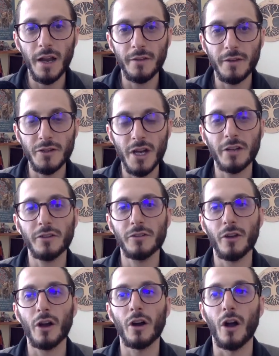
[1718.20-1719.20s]
And the
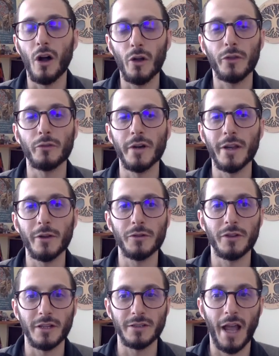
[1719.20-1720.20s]
chances are all 3 of
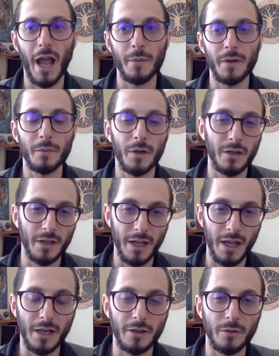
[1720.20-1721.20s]
those things happen. But
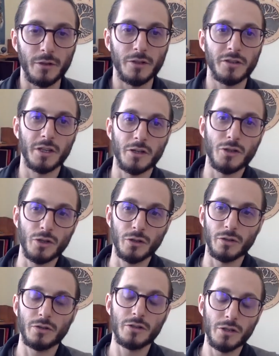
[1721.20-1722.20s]
again, I'm just going
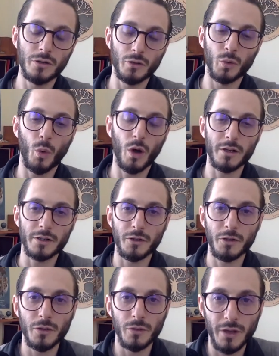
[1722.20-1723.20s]
to choose 1 or
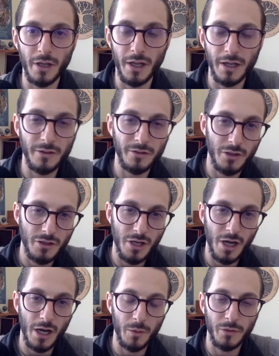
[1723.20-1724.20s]
2 things to
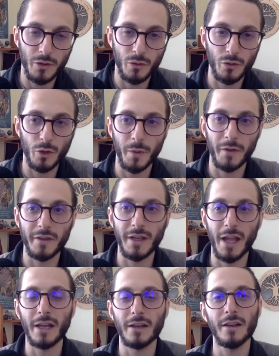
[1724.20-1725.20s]
share with the group at
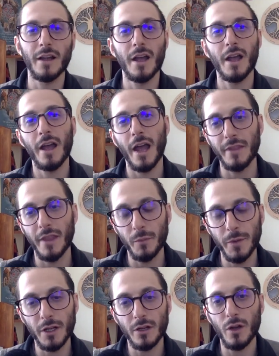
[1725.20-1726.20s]
the end. And
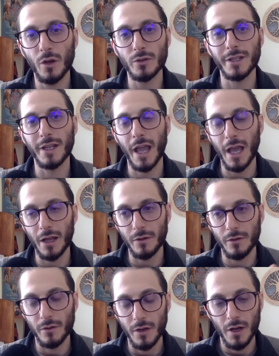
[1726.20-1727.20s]
then we close
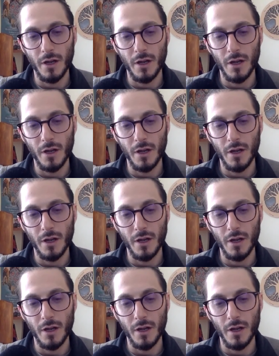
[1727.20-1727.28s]
again